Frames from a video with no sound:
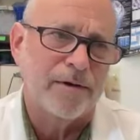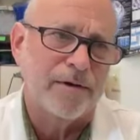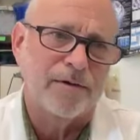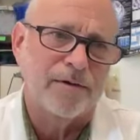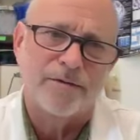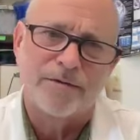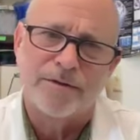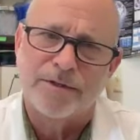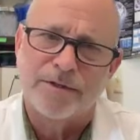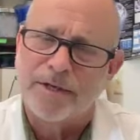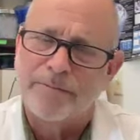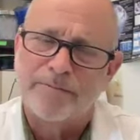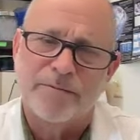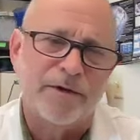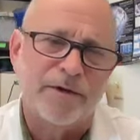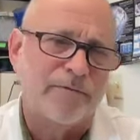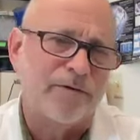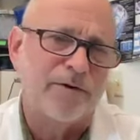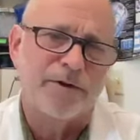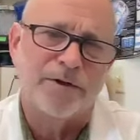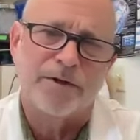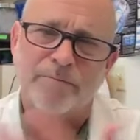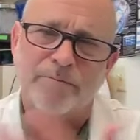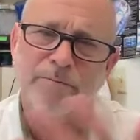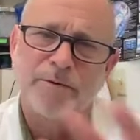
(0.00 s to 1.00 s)
same thing for
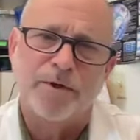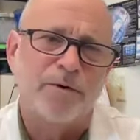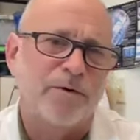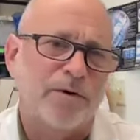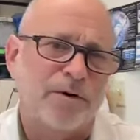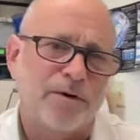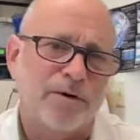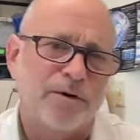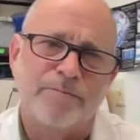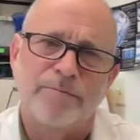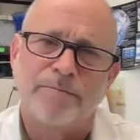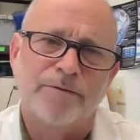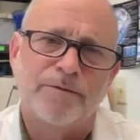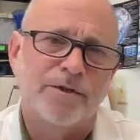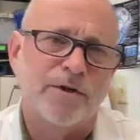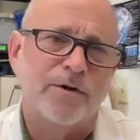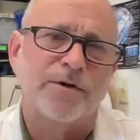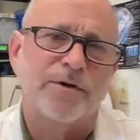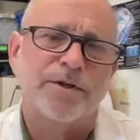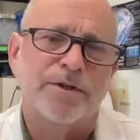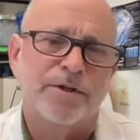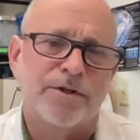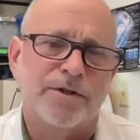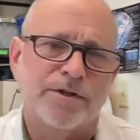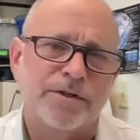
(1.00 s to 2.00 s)
the computer
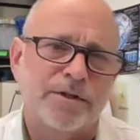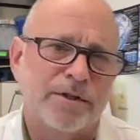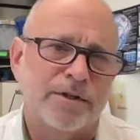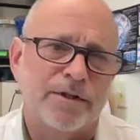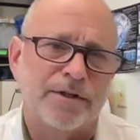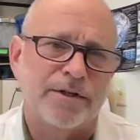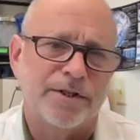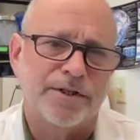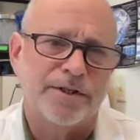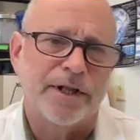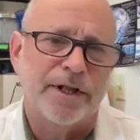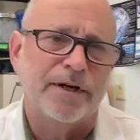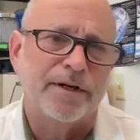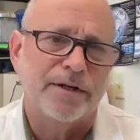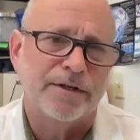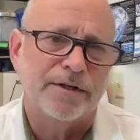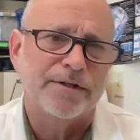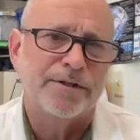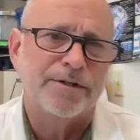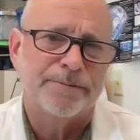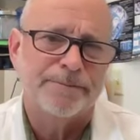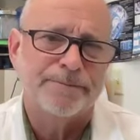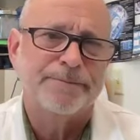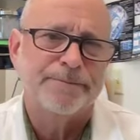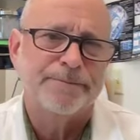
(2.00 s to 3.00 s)
searches and the genetics.